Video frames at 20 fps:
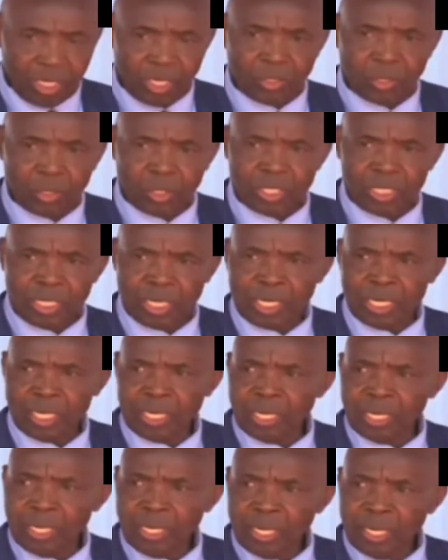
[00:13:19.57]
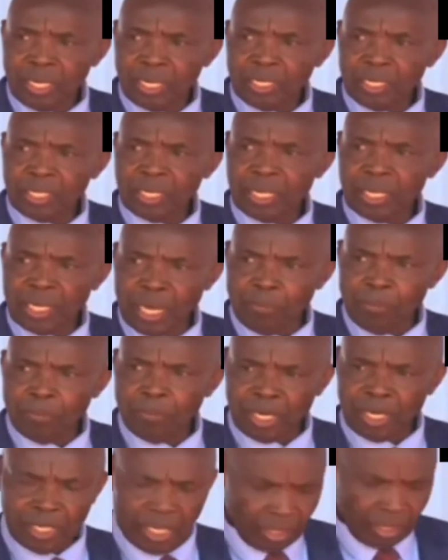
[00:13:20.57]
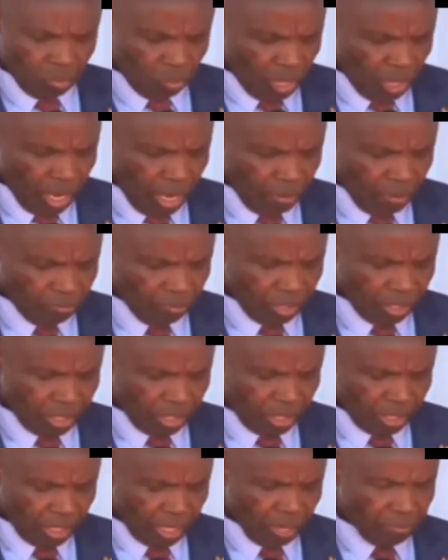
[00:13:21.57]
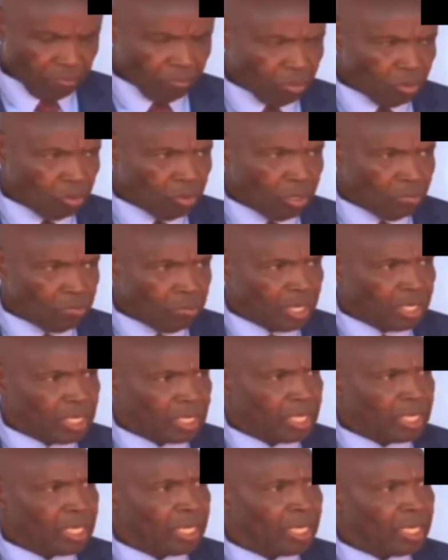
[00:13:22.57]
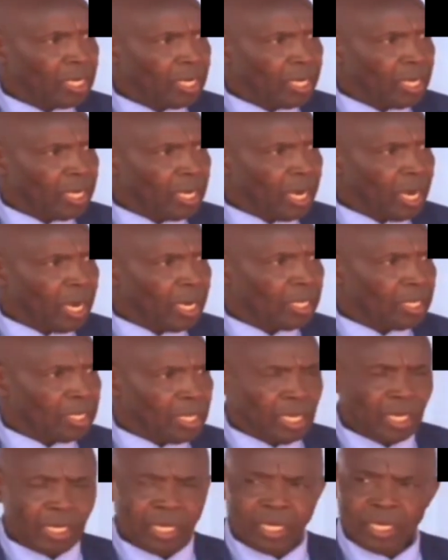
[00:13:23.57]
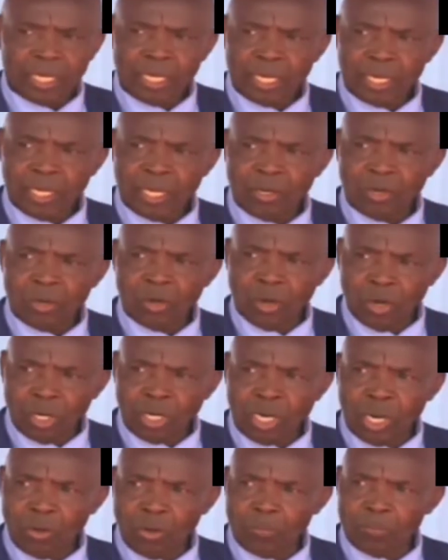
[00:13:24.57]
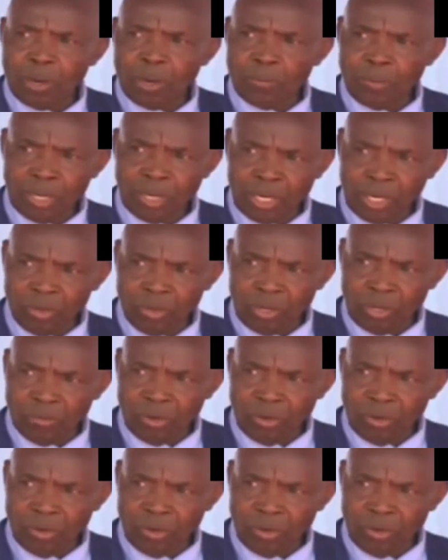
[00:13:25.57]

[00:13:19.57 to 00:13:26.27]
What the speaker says: to say shortly, the numbers that we have this year for university, I think all our public